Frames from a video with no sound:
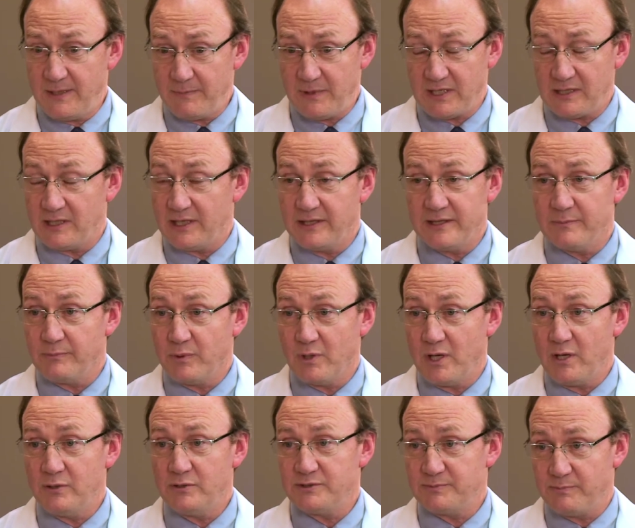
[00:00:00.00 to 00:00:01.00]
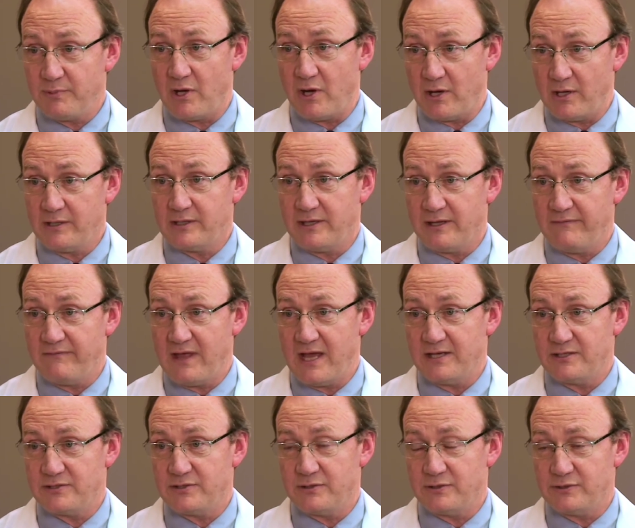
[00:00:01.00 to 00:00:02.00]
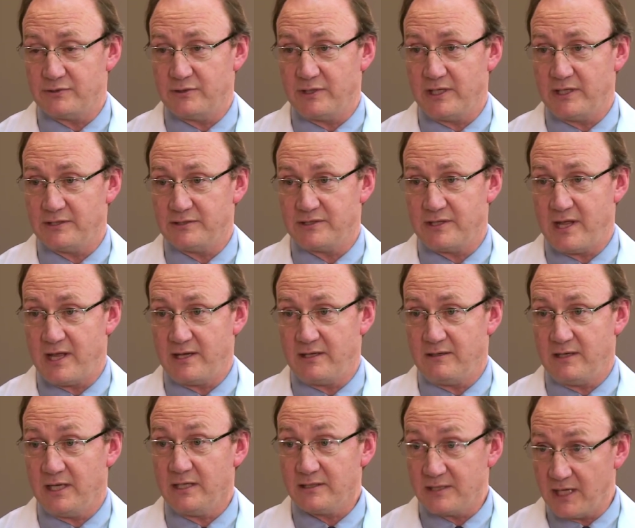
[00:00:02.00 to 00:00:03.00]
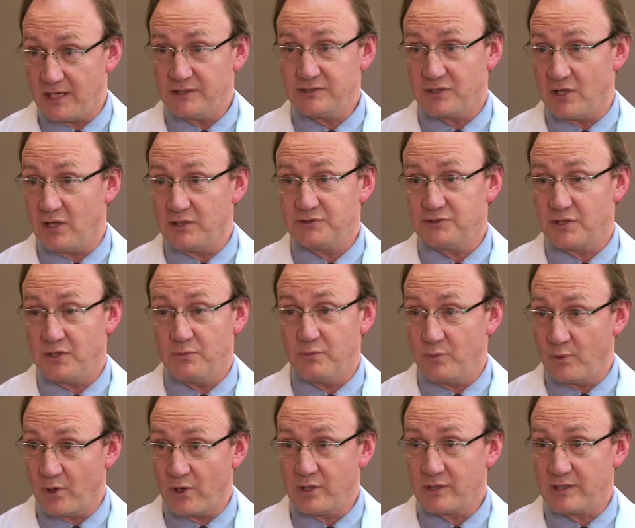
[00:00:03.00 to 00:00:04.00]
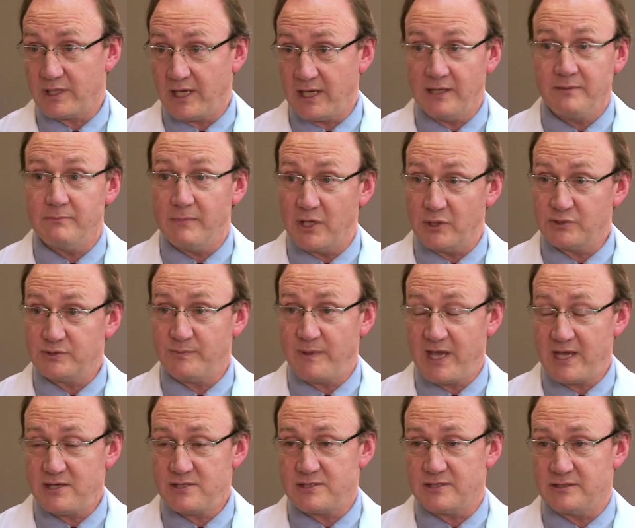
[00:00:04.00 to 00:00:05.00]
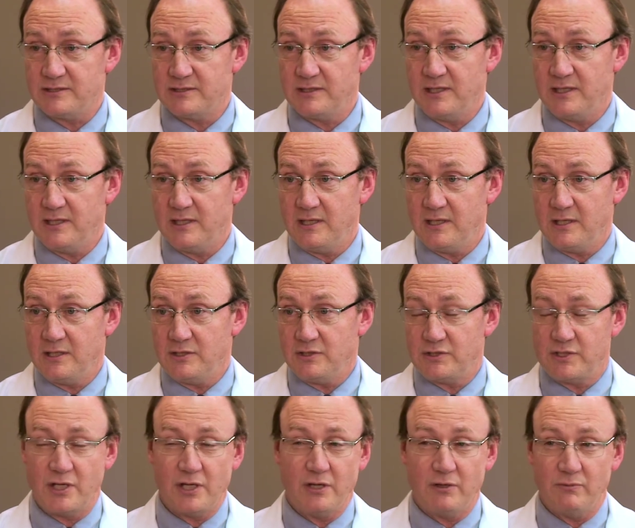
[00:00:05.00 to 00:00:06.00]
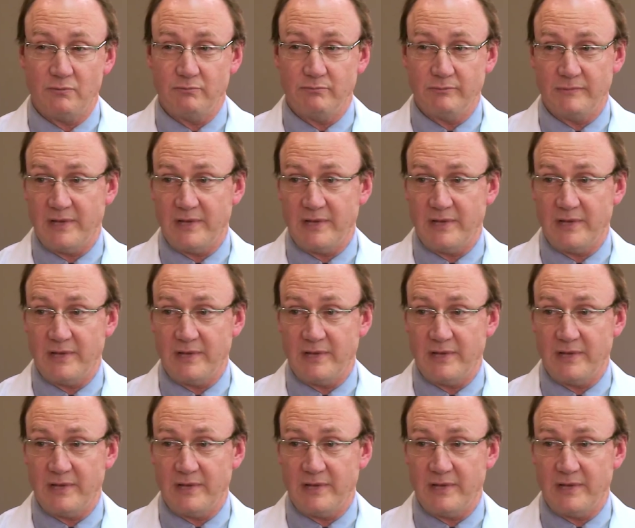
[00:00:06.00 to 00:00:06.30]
typically, the pros part of that surgery is that it does also work in most patients. So